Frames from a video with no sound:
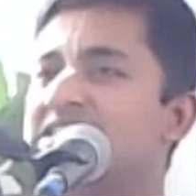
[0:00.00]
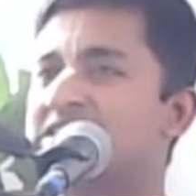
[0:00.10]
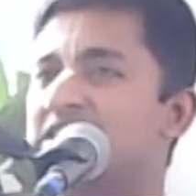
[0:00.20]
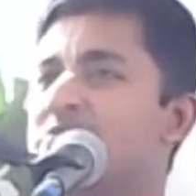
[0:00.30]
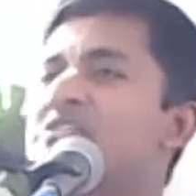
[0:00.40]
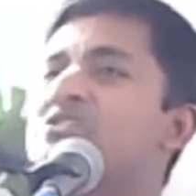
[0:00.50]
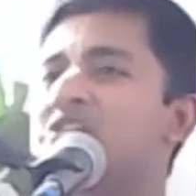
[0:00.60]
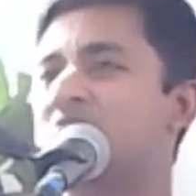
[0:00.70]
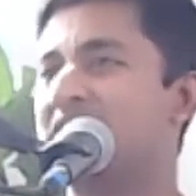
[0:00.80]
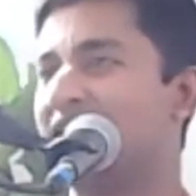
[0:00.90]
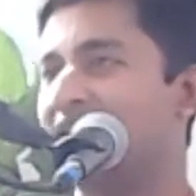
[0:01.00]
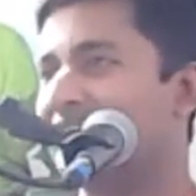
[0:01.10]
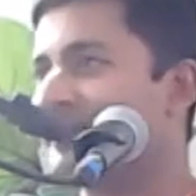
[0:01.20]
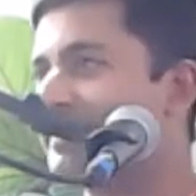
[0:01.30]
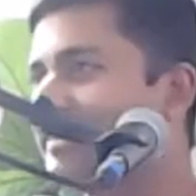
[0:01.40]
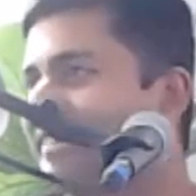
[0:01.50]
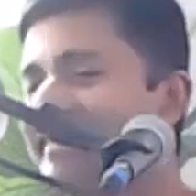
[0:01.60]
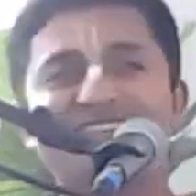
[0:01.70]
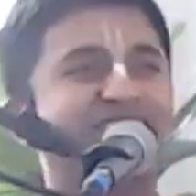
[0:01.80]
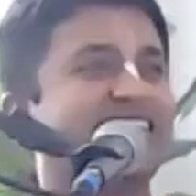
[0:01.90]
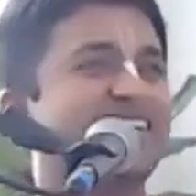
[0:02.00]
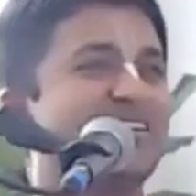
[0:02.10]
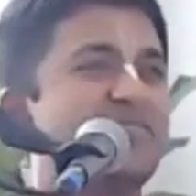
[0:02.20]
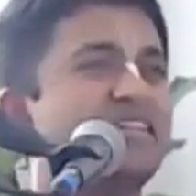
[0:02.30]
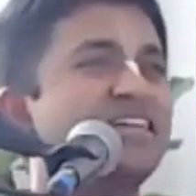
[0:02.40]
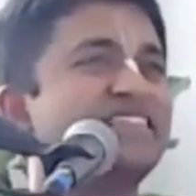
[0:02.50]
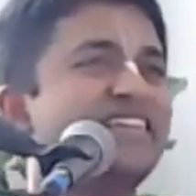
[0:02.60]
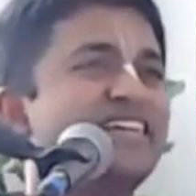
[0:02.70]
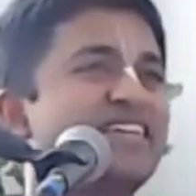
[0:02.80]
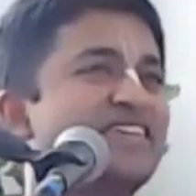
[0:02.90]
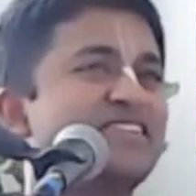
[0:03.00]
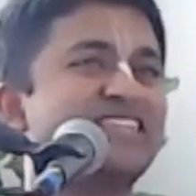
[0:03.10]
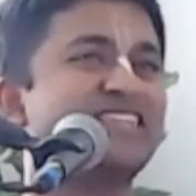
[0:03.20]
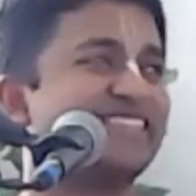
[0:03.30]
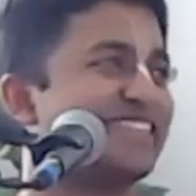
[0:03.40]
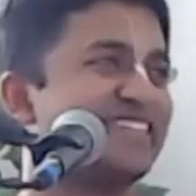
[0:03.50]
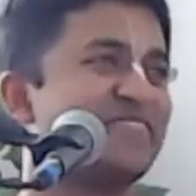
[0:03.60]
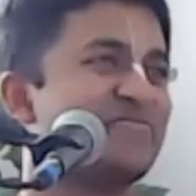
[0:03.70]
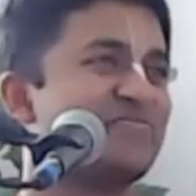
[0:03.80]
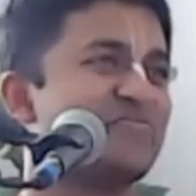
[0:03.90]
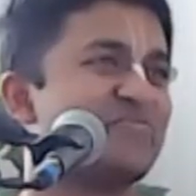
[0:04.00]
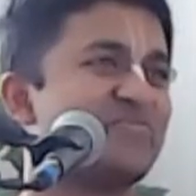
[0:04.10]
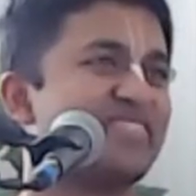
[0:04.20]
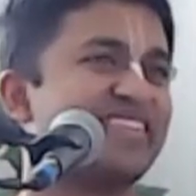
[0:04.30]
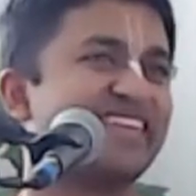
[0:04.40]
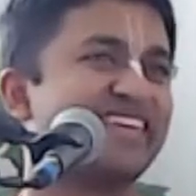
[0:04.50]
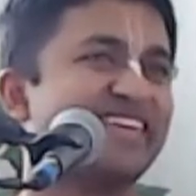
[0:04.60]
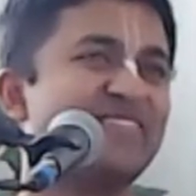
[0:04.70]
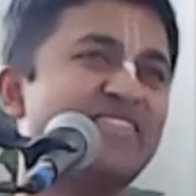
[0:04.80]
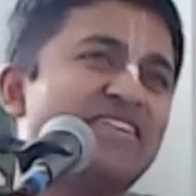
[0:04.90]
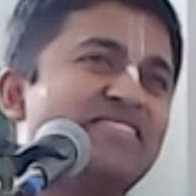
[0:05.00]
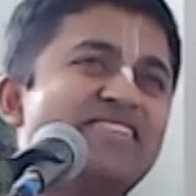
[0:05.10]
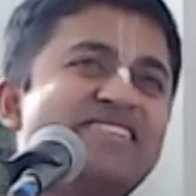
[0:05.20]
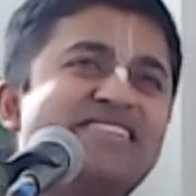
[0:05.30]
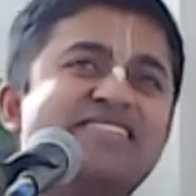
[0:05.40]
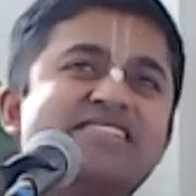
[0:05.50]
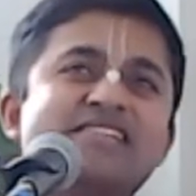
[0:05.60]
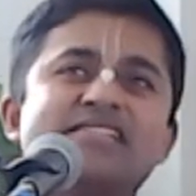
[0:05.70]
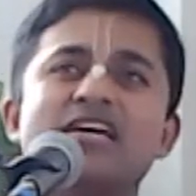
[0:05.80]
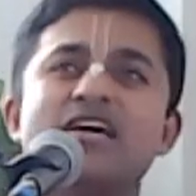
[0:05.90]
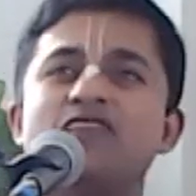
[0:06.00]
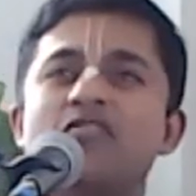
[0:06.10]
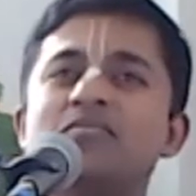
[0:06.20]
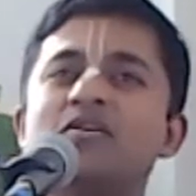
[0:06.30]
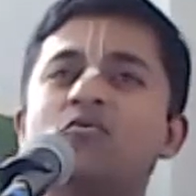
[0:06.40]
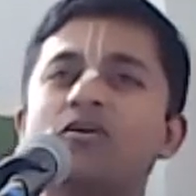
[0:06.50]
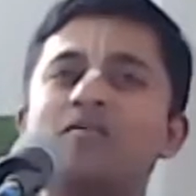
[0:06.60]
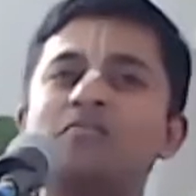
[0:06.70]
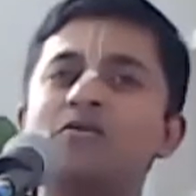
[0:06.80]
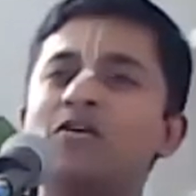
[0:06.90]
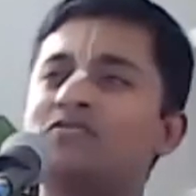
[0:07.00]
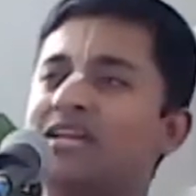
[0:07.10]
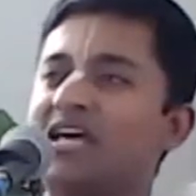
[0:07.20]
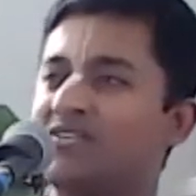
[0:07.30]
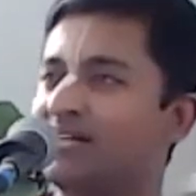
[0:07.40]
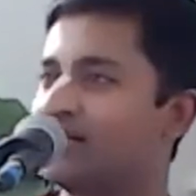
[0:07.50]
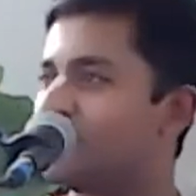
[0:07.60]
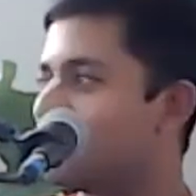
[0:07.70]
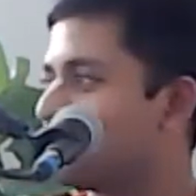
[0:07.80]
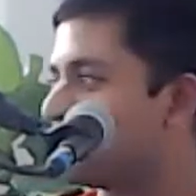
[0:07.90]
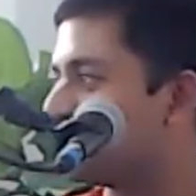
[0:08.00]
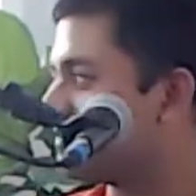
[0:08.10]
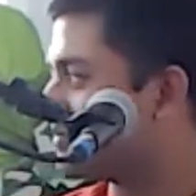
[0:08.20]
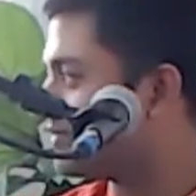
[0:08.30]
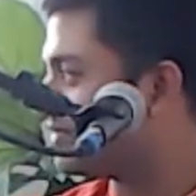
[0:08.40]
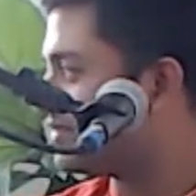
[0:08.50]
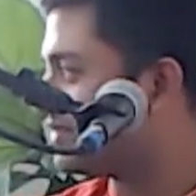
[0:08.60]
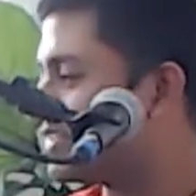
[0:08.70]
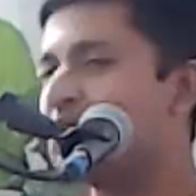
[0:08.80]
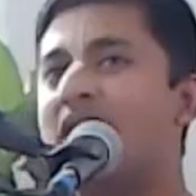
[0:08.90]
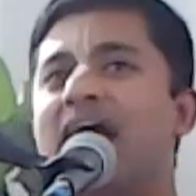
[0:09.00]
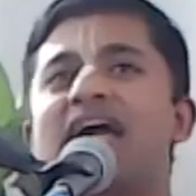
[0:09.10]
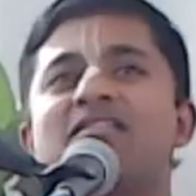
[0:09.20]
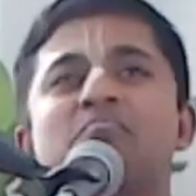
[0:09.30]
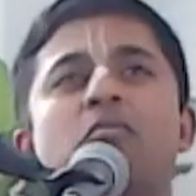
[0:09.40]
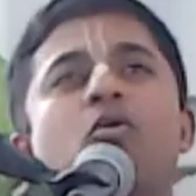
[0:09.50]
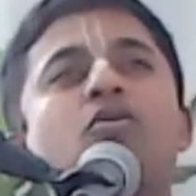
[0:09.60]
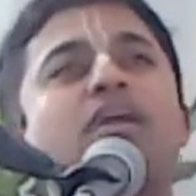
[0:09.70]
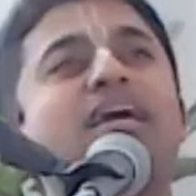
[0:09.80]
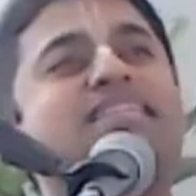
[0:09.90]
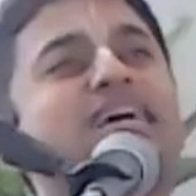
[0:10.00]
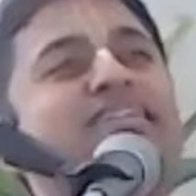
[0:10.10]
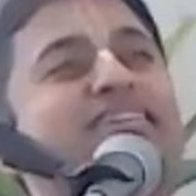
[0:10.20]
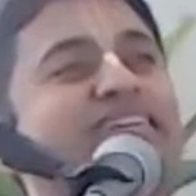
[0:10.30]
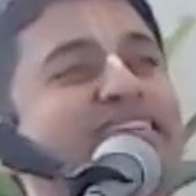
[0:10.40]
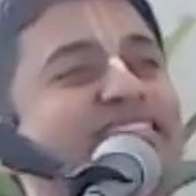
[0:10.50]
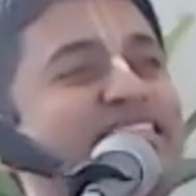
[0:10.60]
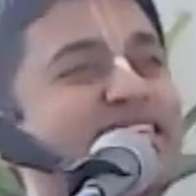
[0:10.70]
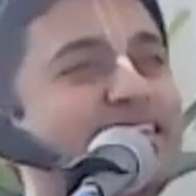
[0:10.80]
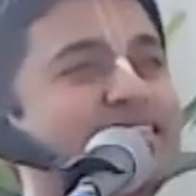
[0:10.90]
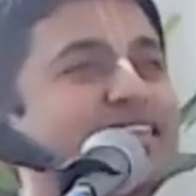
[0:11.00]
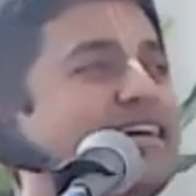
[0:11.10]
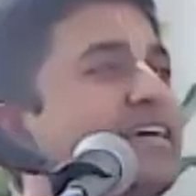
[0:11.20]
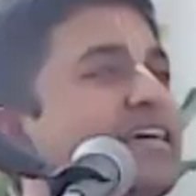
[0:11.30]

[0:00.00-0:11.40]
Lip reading: The description is just beginning. Vedanta Desikar says, from the whirlpool of the navel, to add more exciting details,